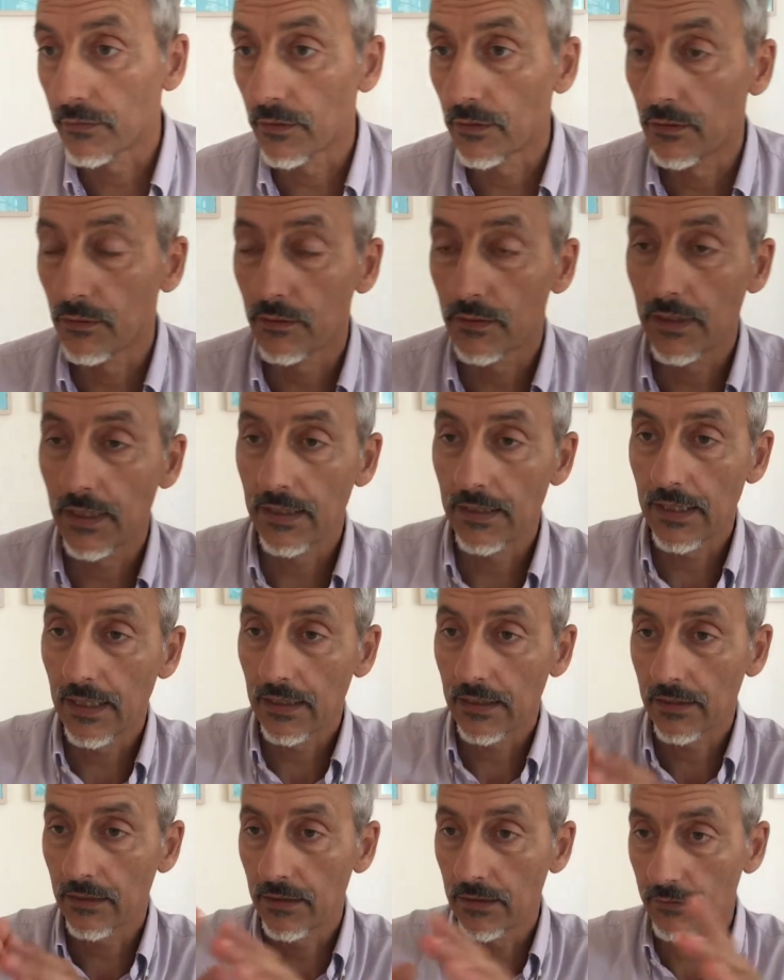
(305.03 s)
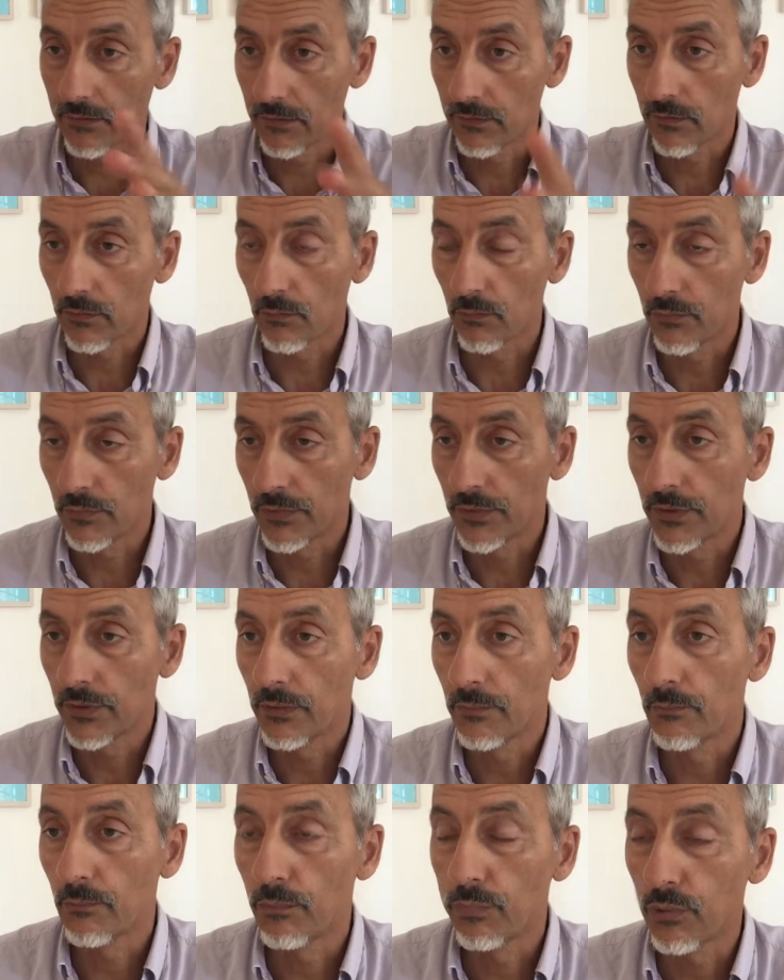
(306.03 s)
So that creates this sort of
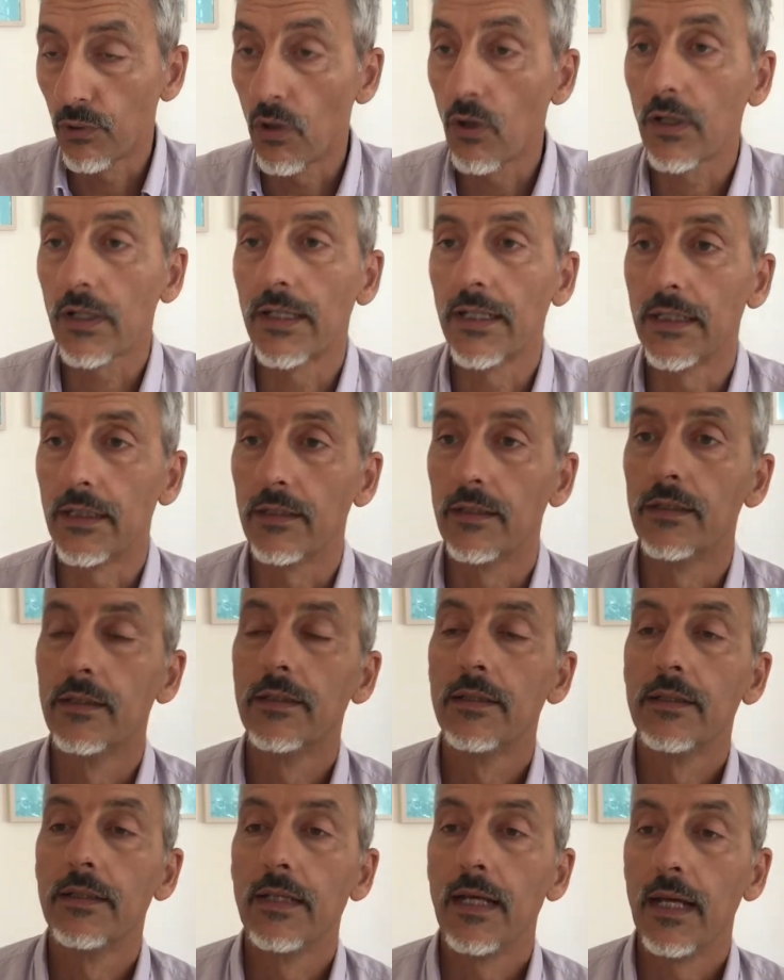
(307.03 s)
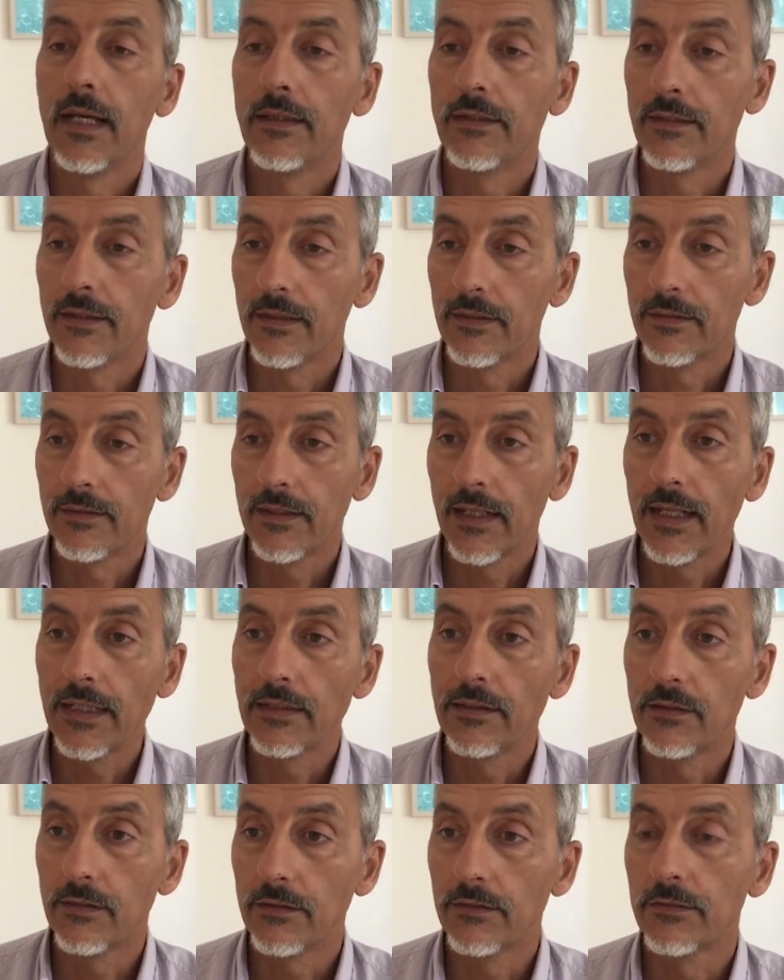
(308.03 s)
blocking and then
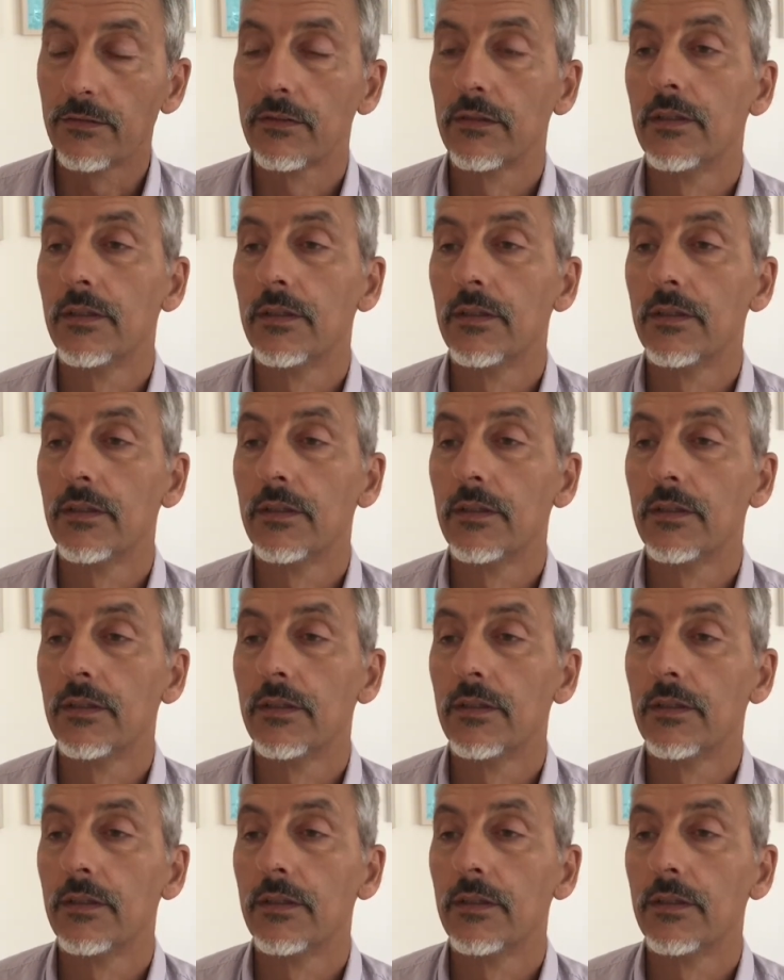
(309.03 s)
tightness